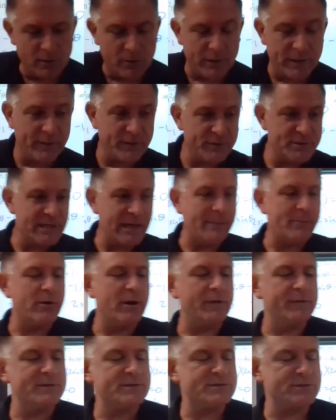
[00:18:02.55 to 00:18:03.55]
Go another time
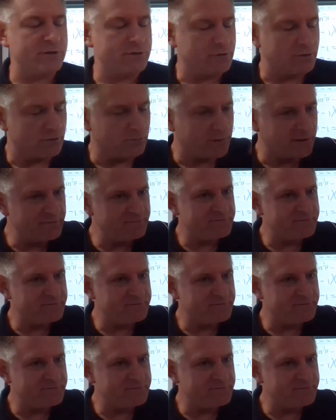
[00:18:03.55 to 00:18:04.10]
around the circle.